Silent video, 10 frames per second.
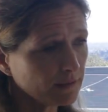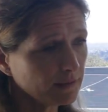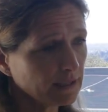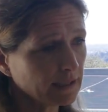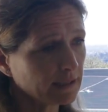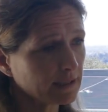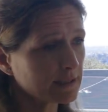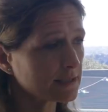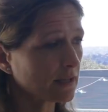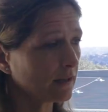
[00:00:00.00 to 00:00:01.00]

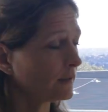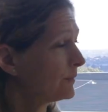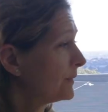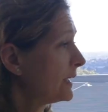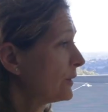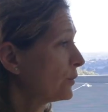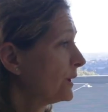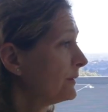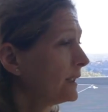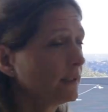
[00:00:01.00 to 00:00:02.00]
and then
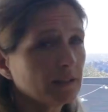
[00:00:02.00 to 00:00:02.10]
we